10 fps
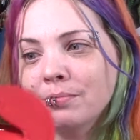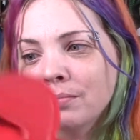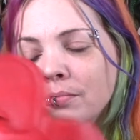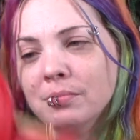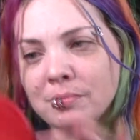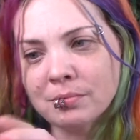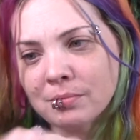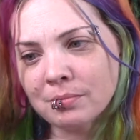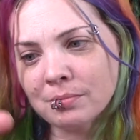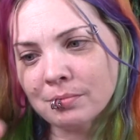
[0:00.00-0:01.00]

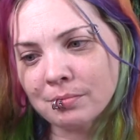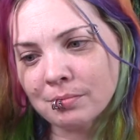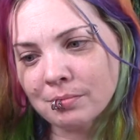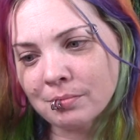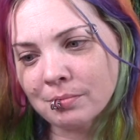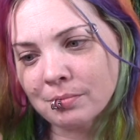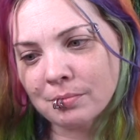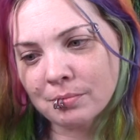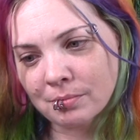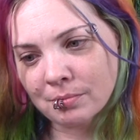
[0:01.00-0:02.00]

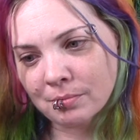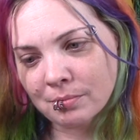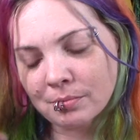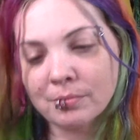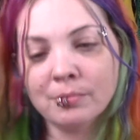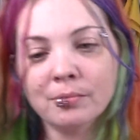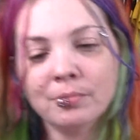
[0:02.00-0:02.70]
Nobody speaks.